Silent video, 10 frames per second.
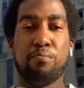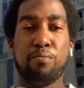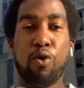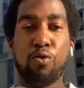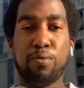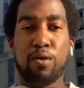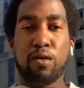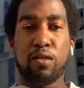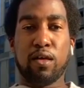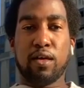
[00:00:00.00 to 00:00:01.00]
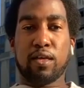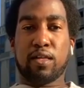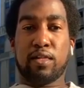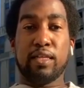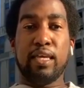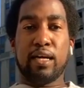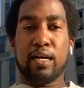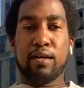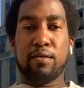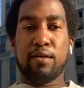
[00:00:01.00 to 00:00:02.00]
mobile
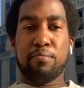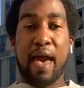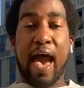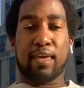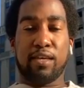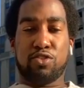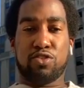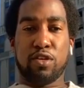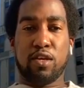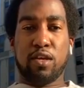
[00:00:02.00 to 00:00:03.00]
CLIA package